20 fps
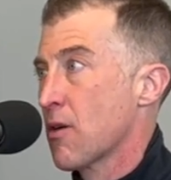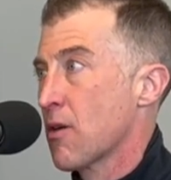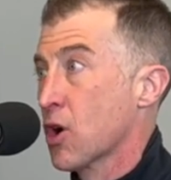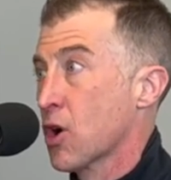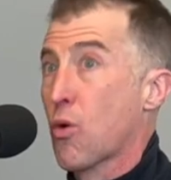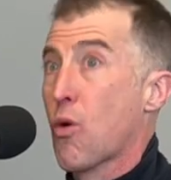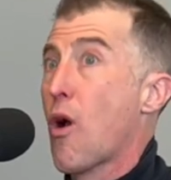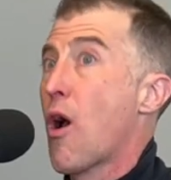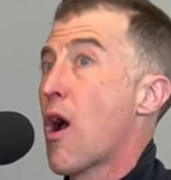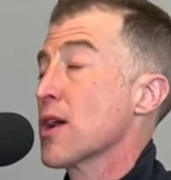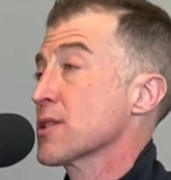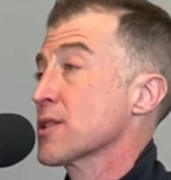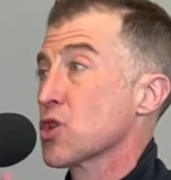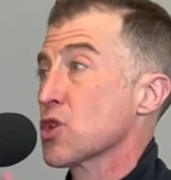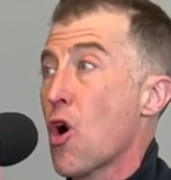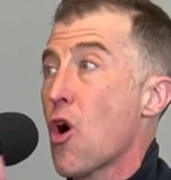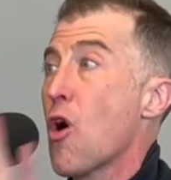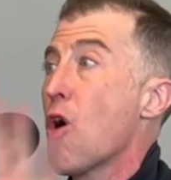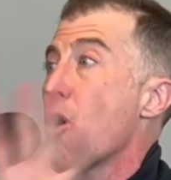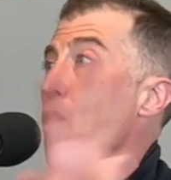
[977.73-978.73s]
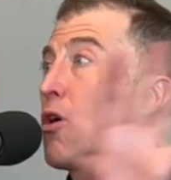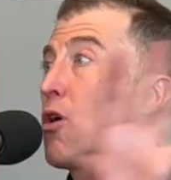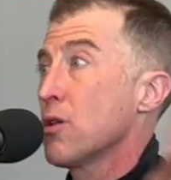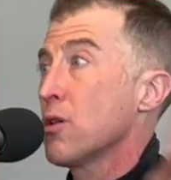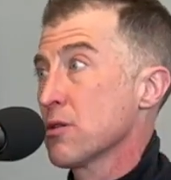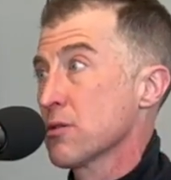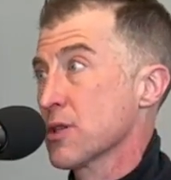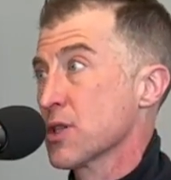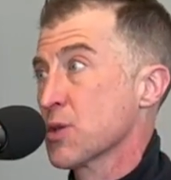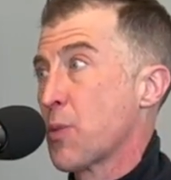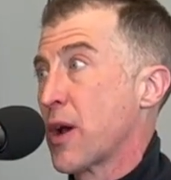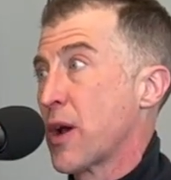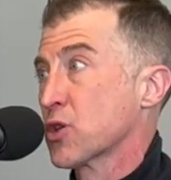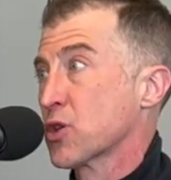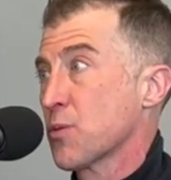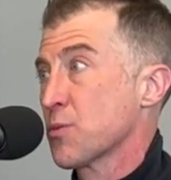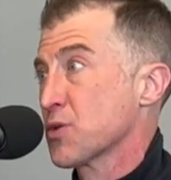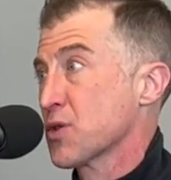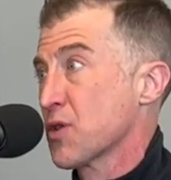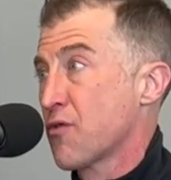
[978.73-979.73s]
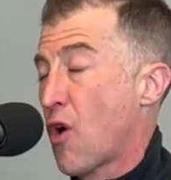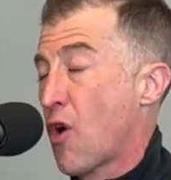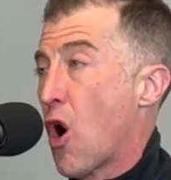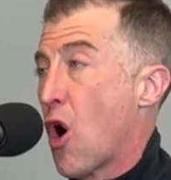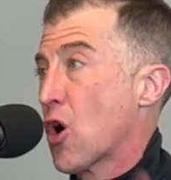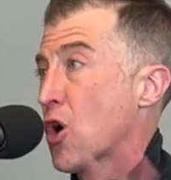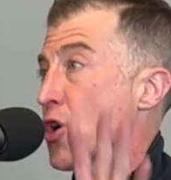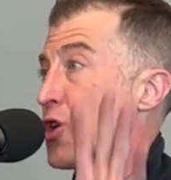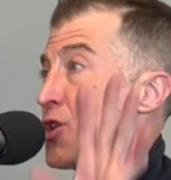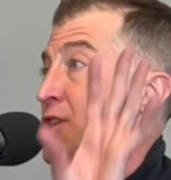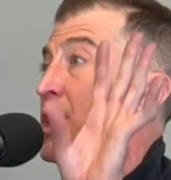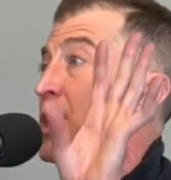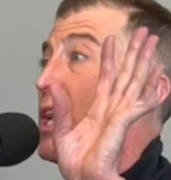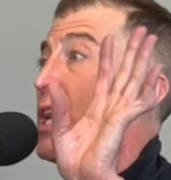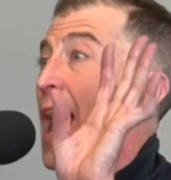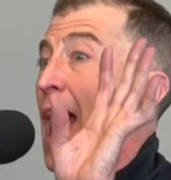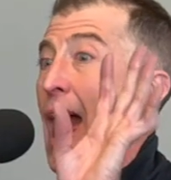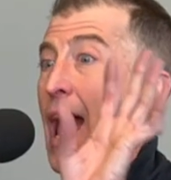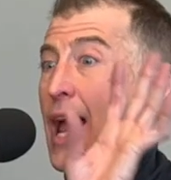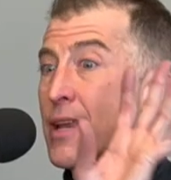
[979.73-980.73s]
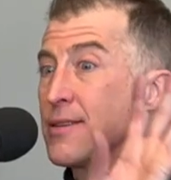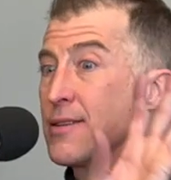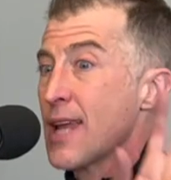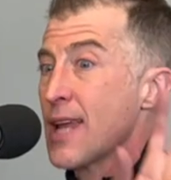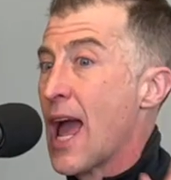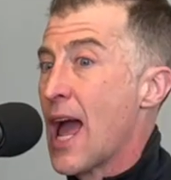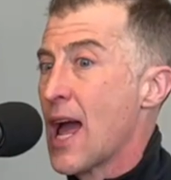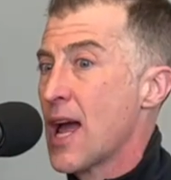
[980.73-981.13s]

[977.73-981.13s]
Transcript: across all spectrums of art and